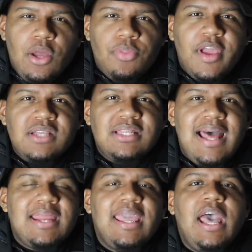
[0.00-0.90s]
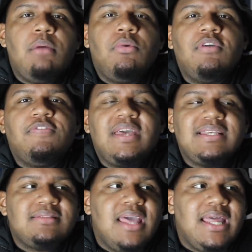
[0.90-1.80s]
I know there's a lot of Cowboy
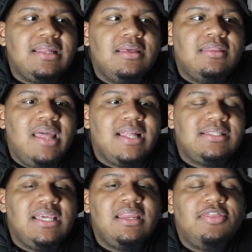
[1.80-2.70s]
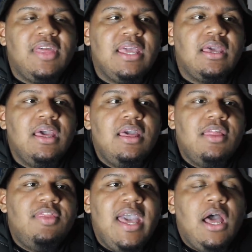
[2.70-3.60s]
fans that that tend to think
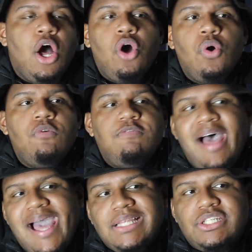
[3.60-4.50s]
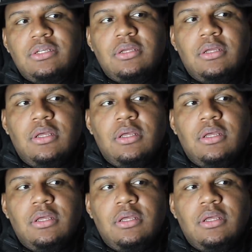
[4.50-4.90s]
that, oh, Voch,